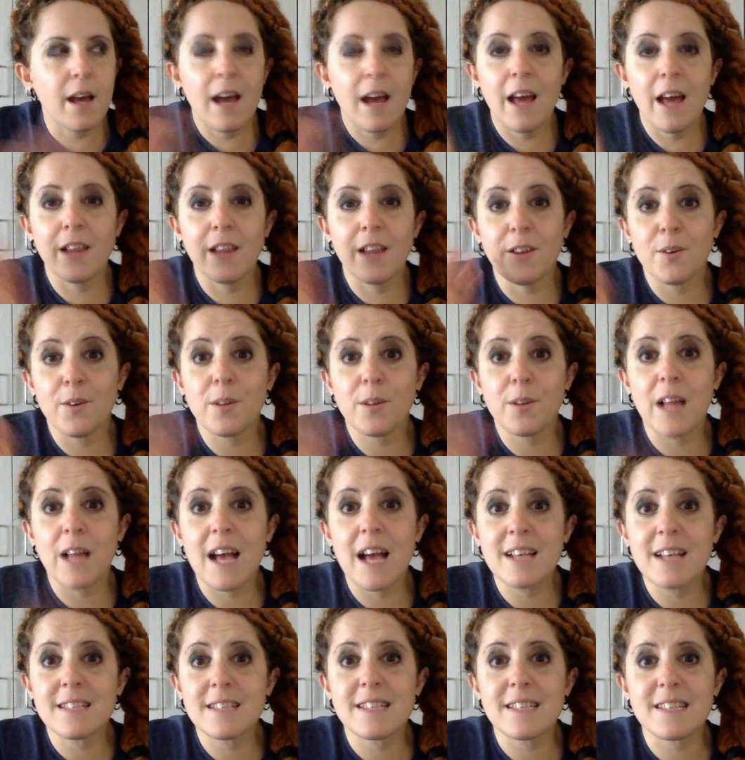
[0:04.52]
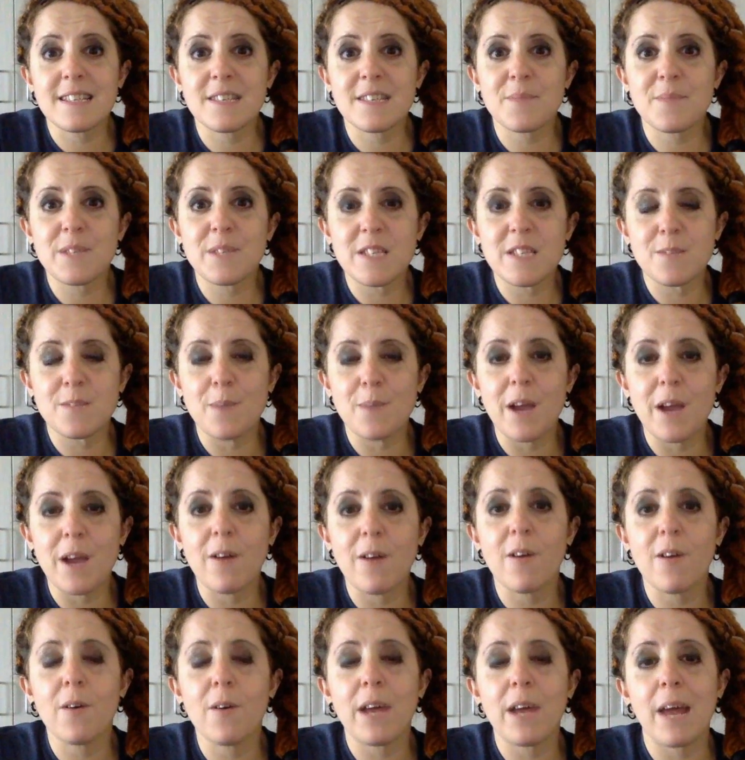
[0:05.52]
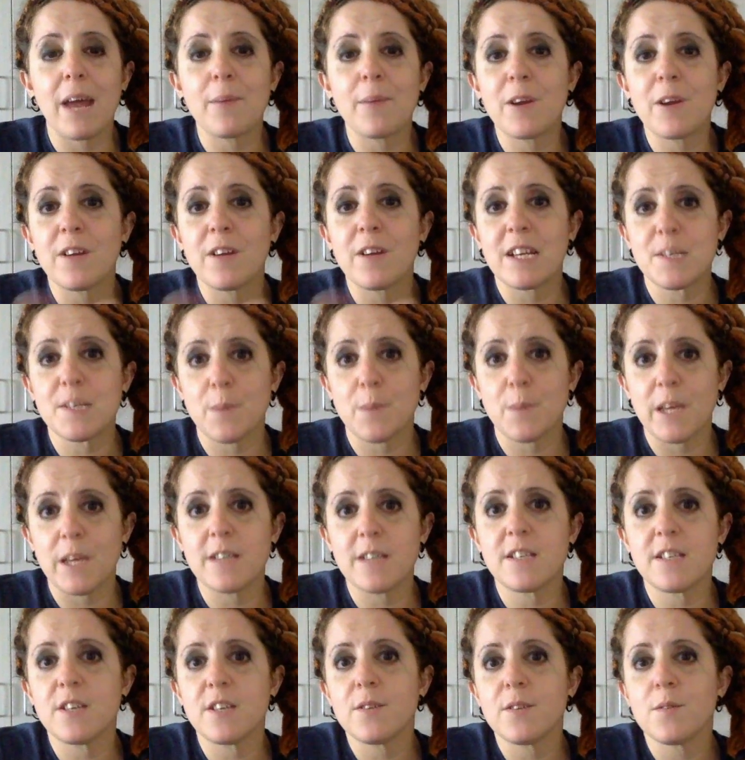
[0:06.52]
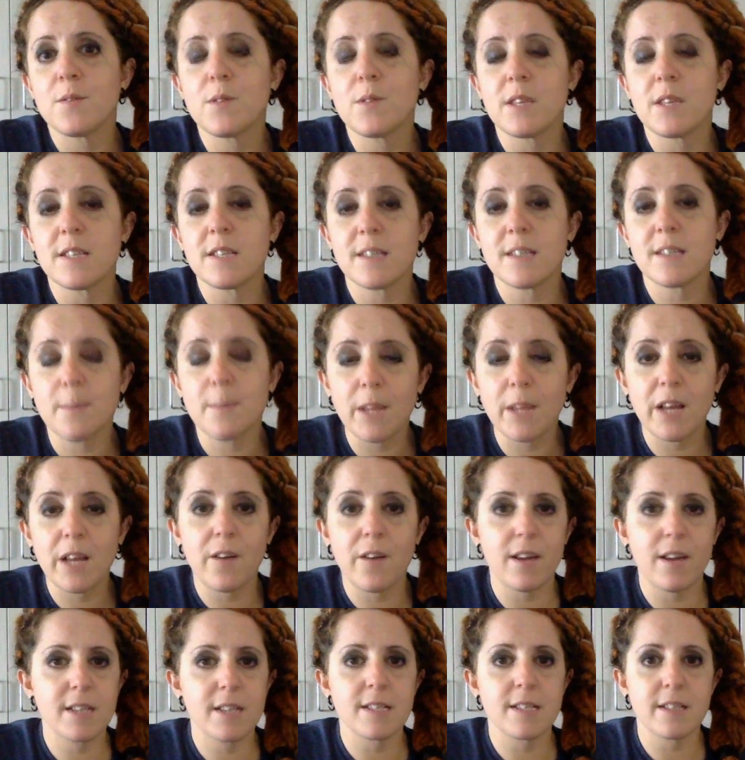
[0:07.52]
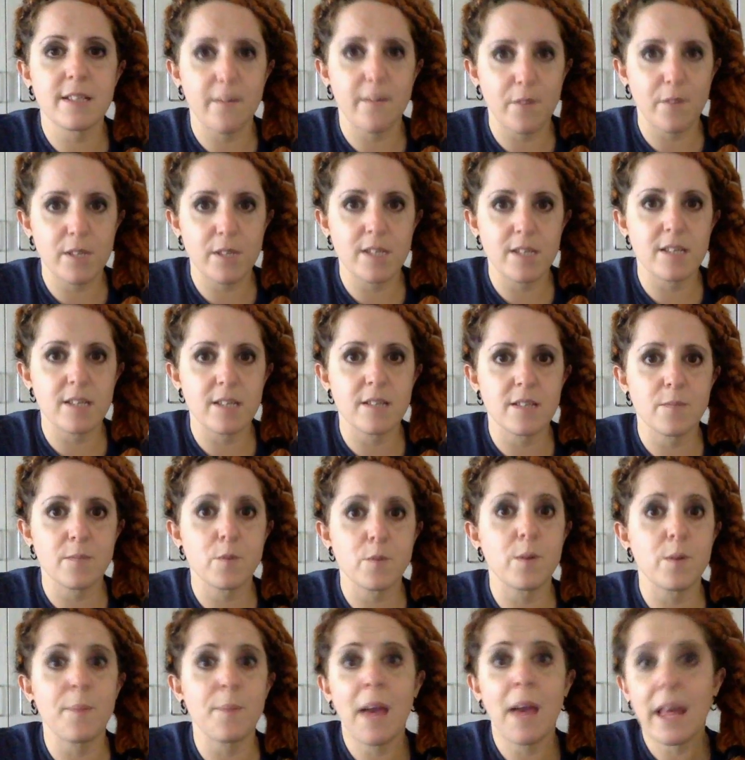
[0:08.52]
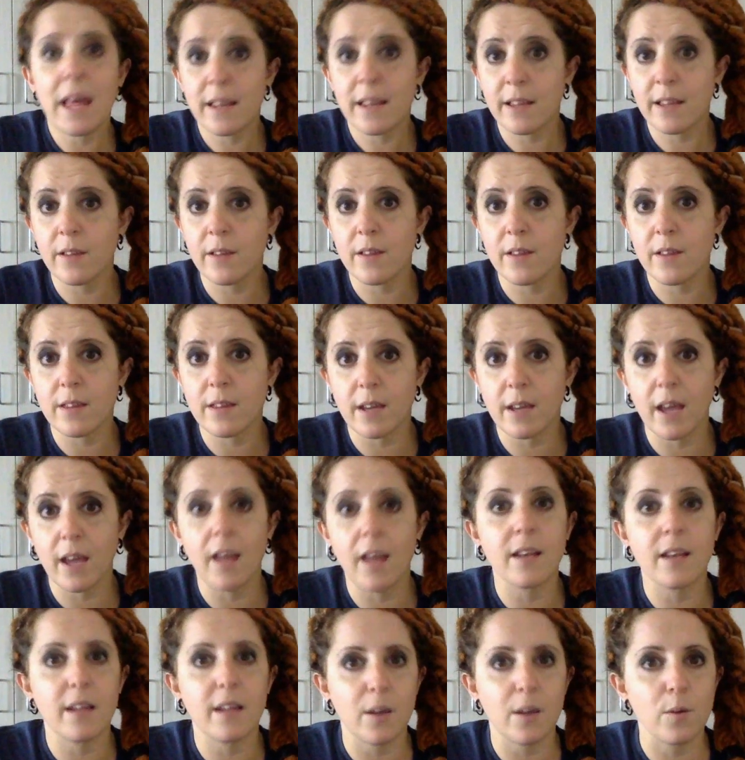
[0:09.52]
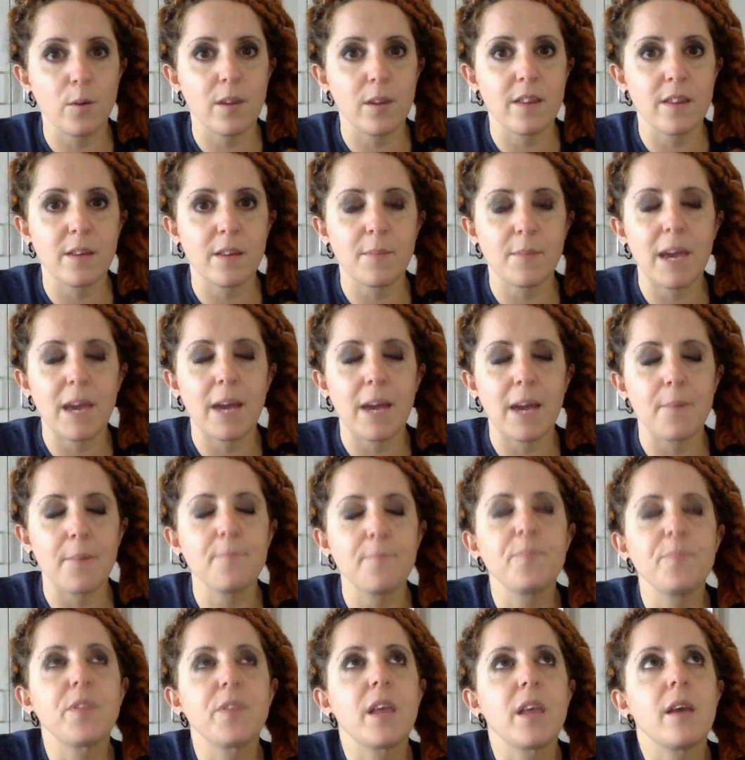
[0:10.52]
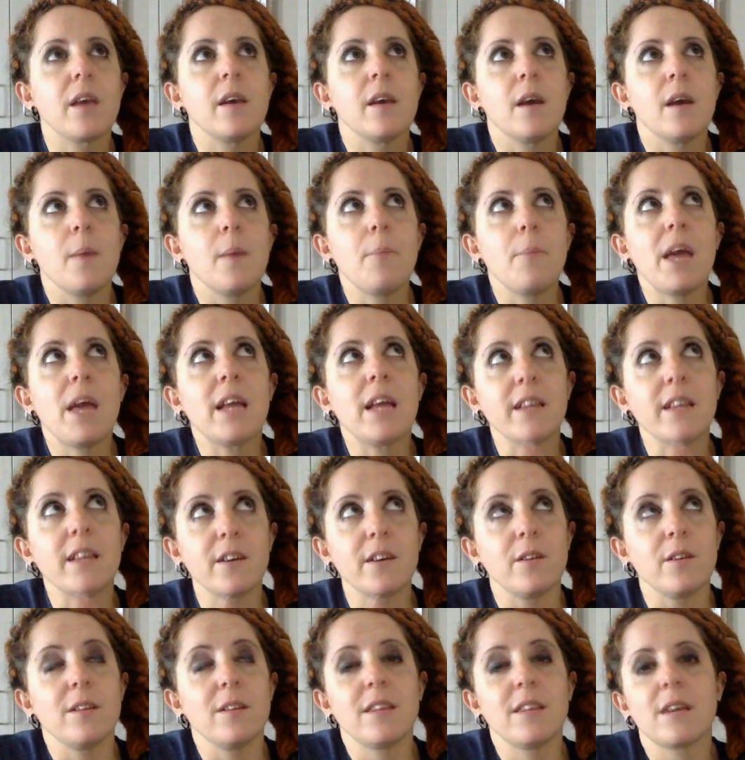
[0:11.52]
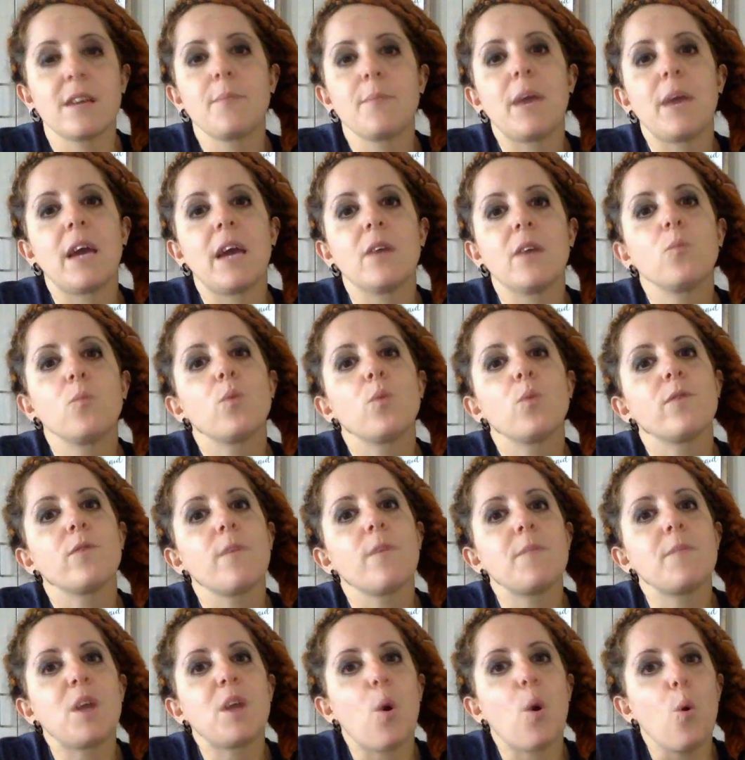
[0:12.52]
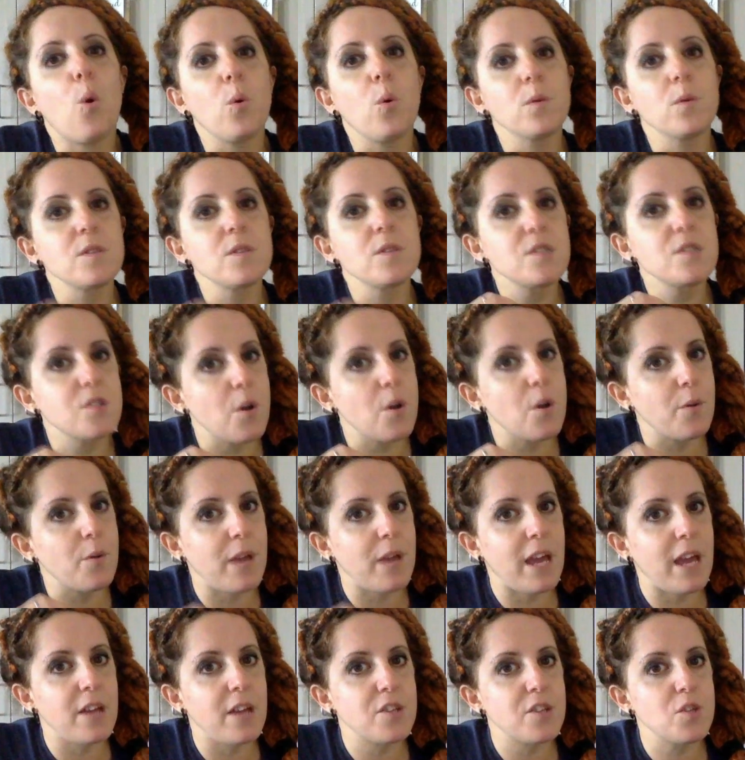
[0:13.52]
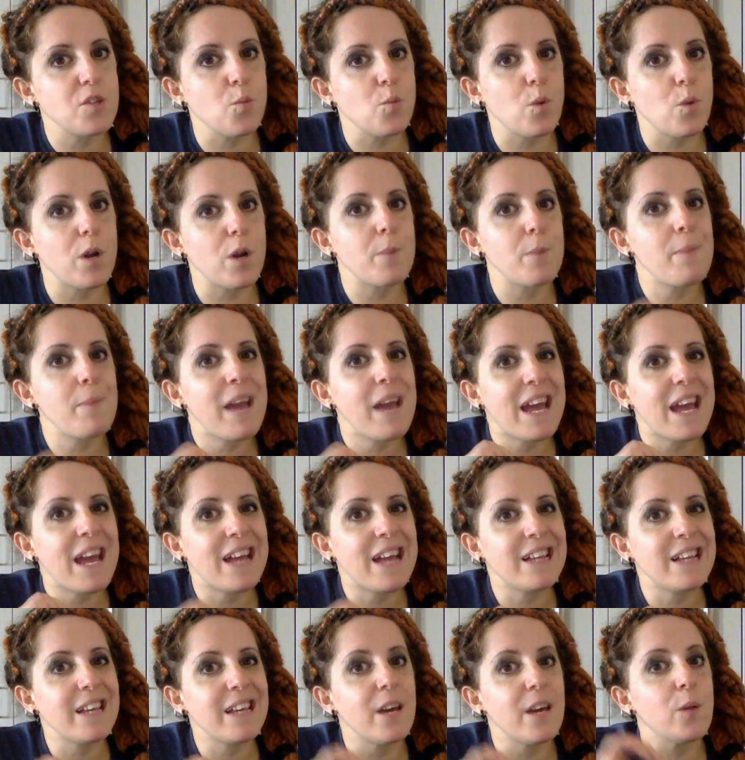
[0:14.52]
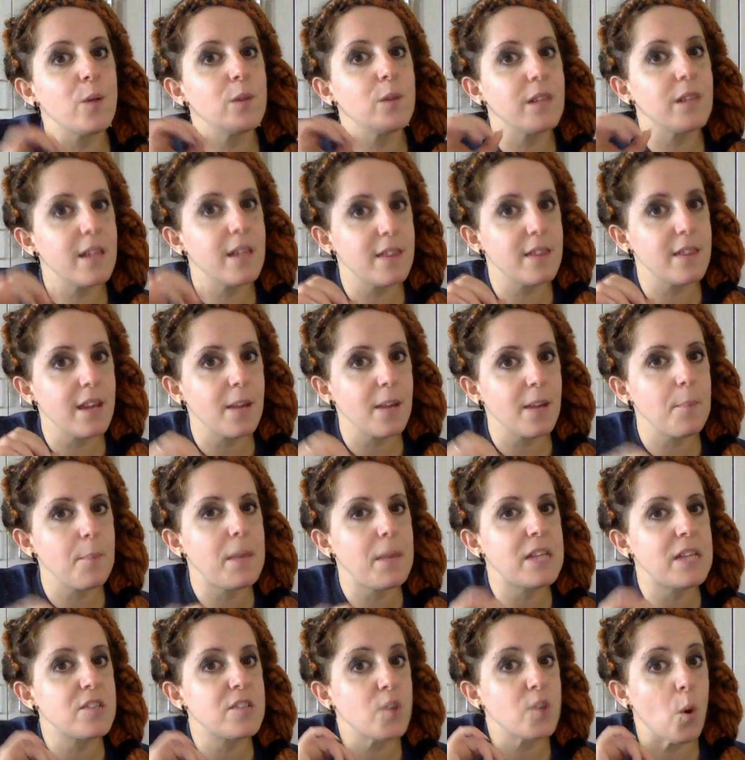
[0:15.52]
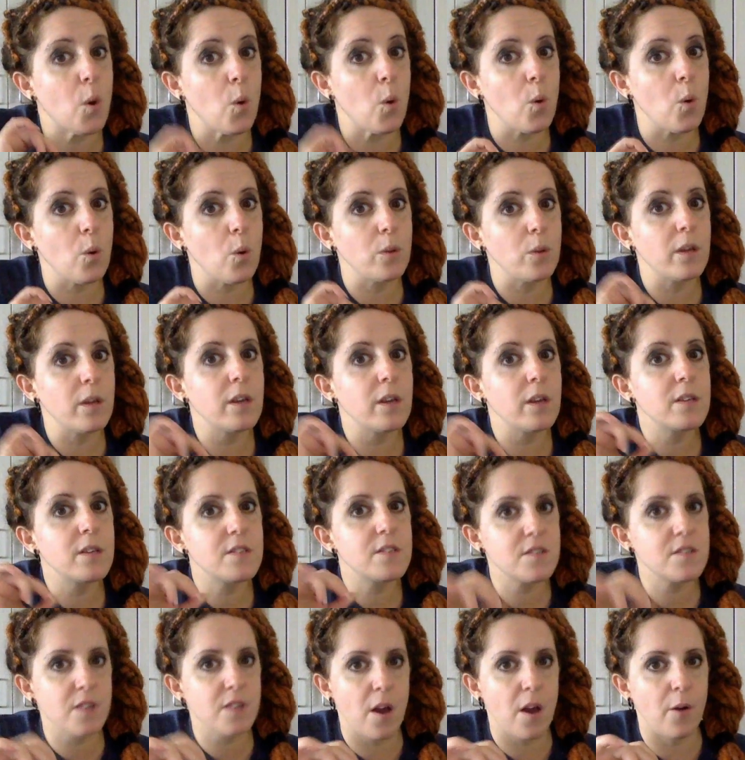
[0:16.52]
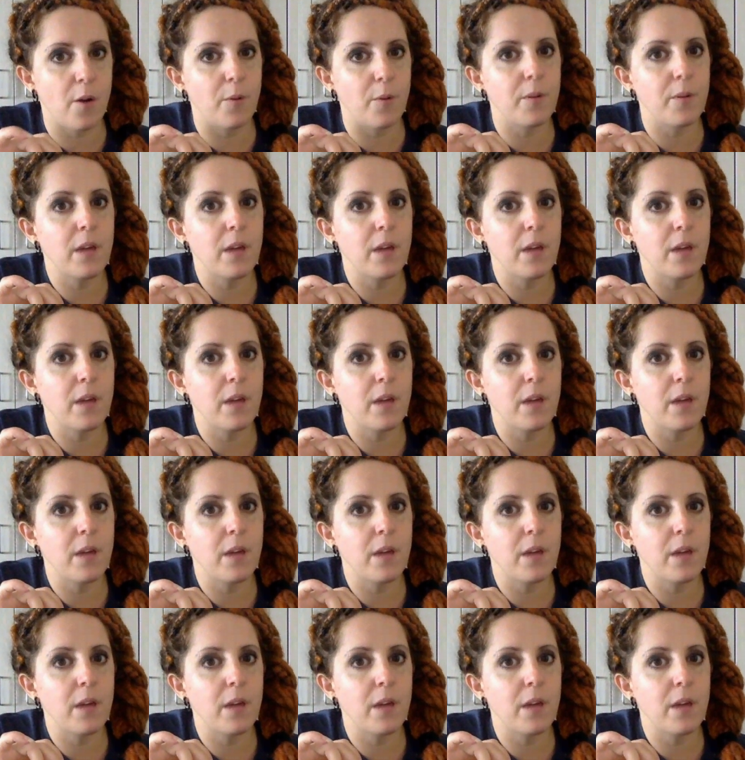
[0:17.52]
Hello class, this is Mrs. Barrow and I'm here to explain to you the similarities and differences between Paleolithic and Neolithic man. Paleolithic man were from the Old Stone Age. The word Paleolithic means old stone.